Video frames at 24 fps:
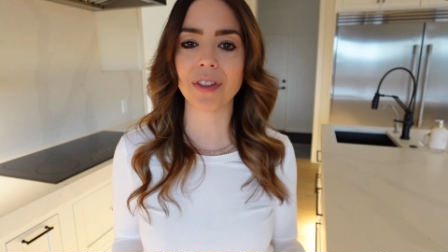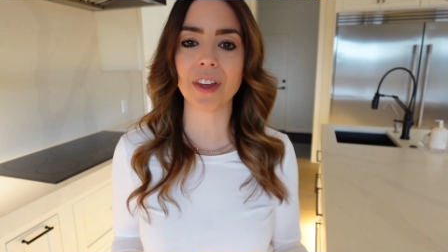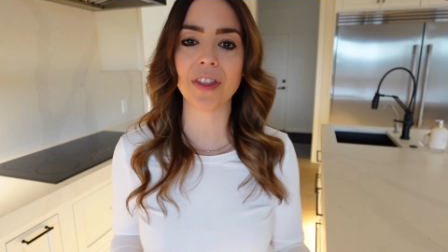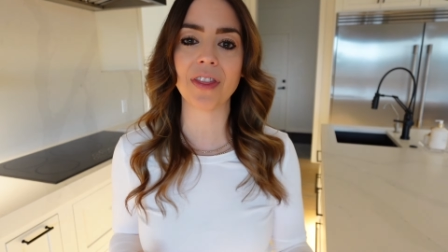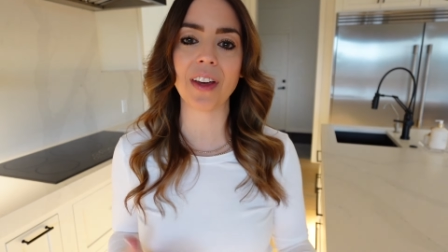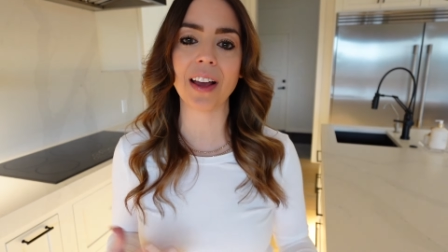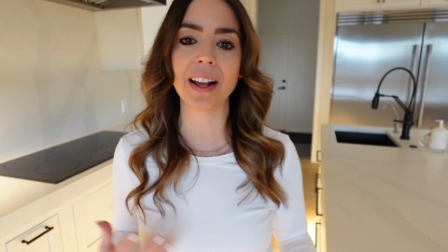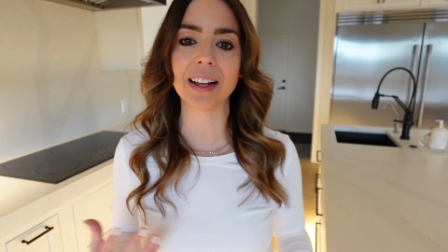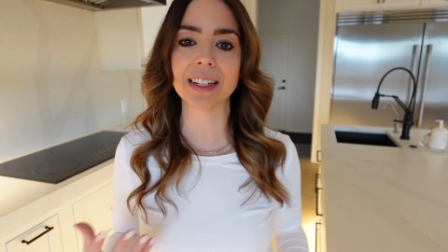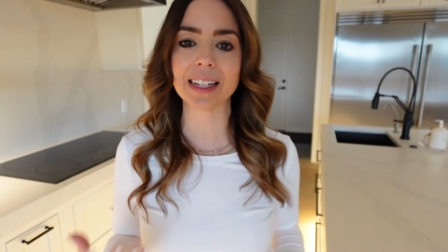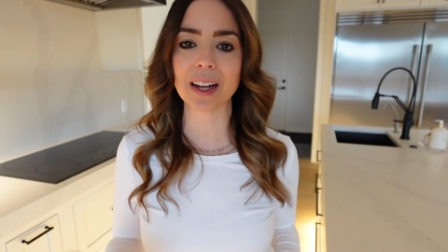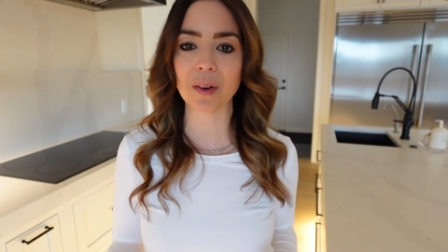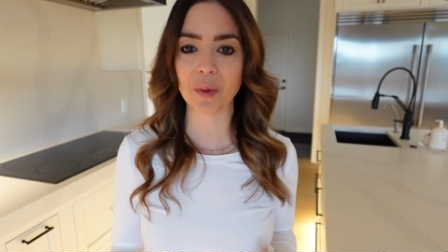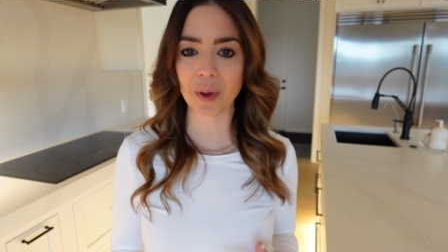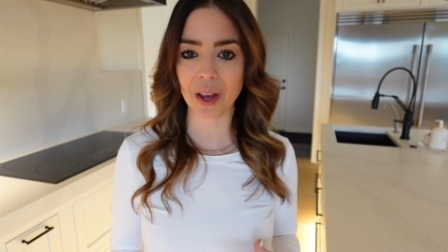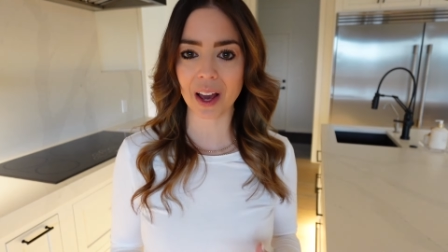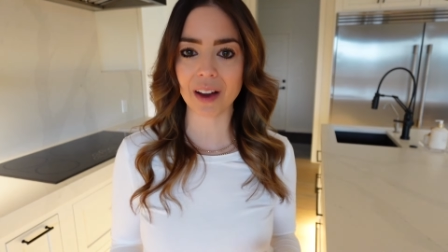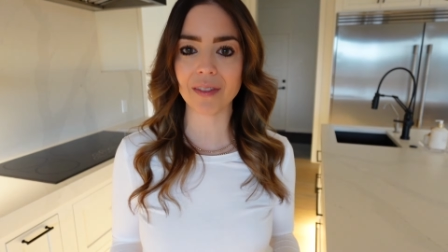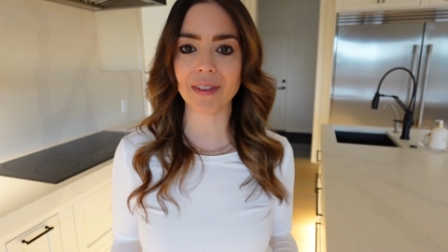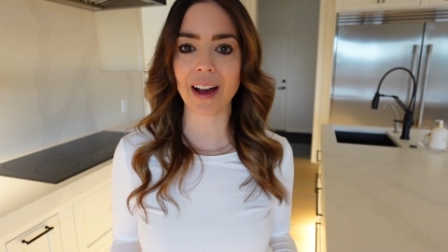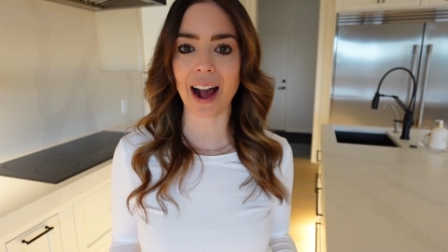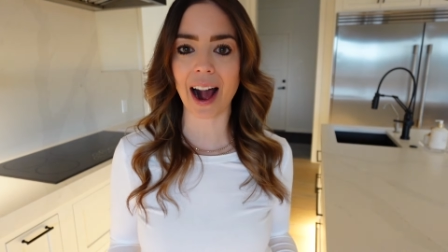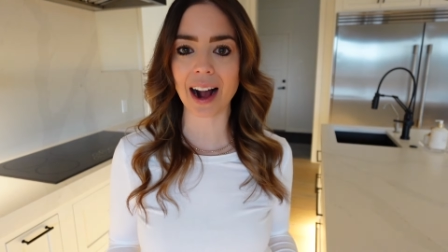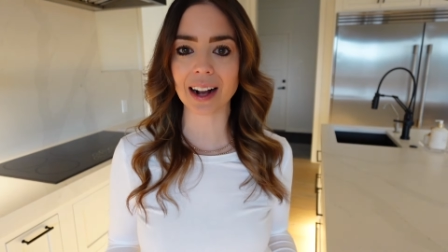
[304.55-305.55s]
the things that we
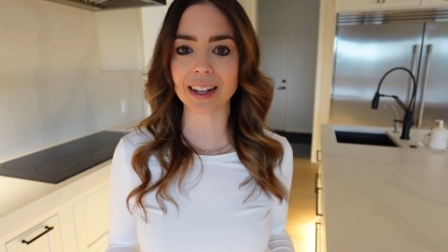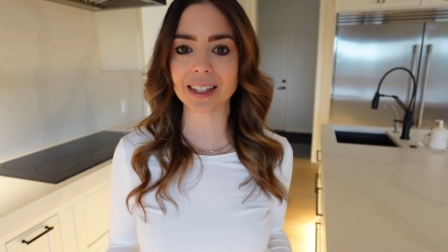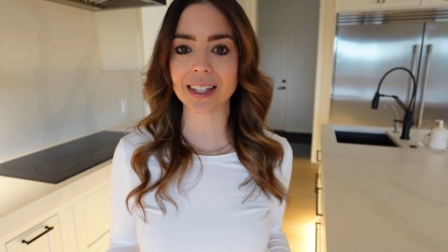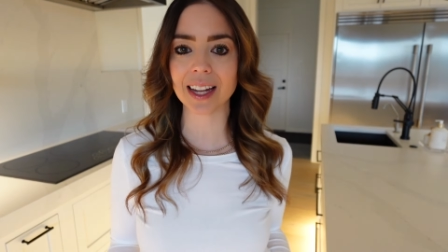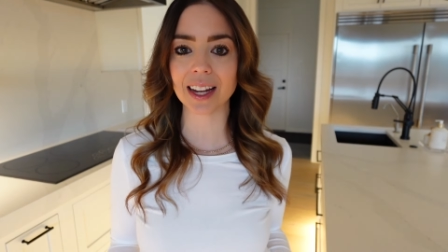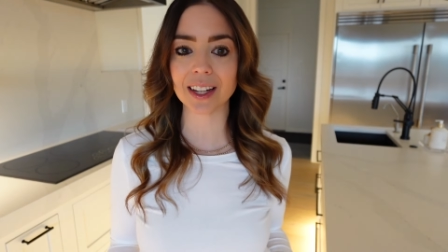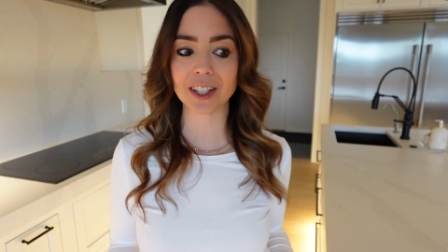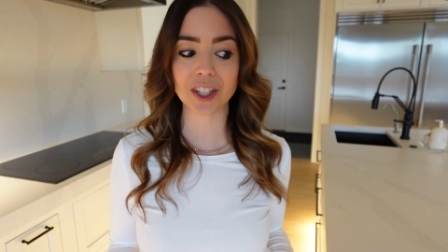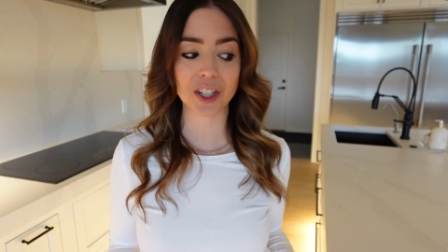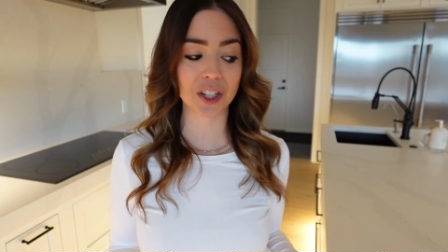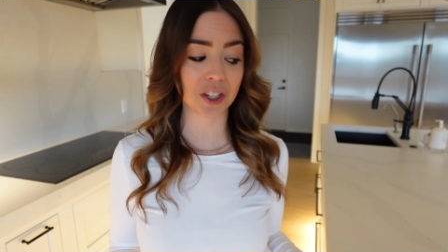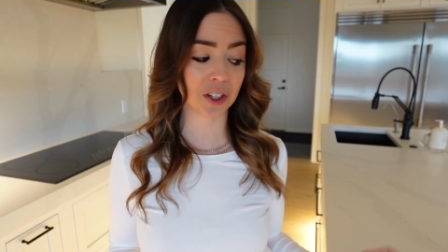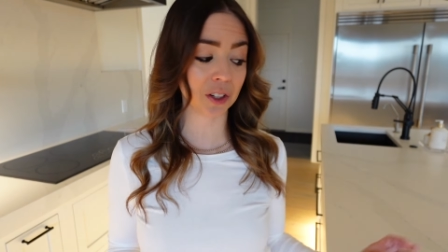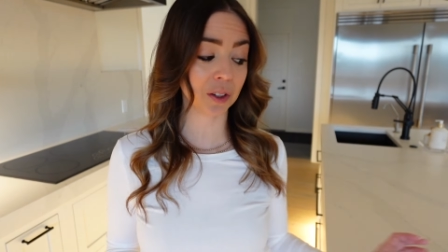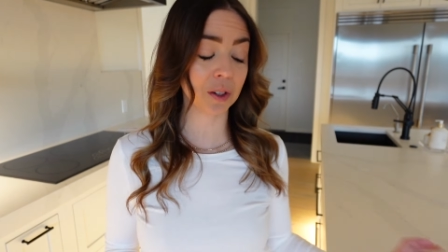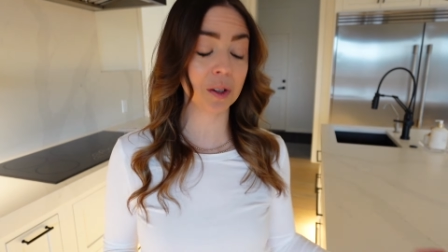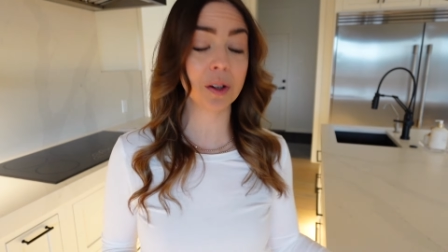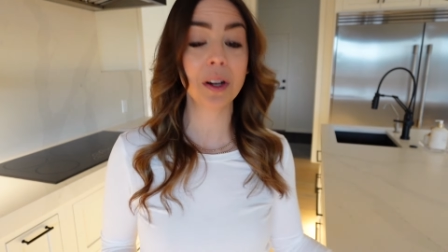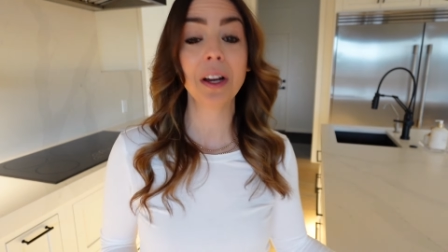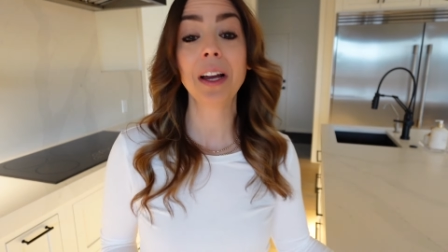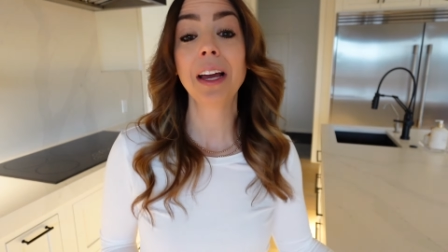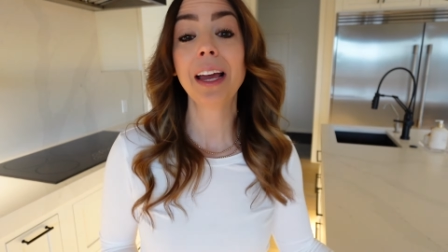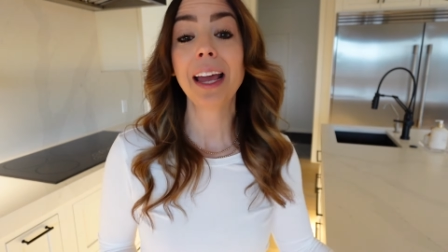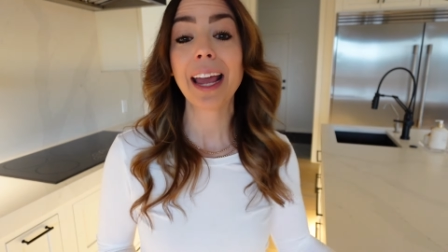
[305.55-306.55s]
have access to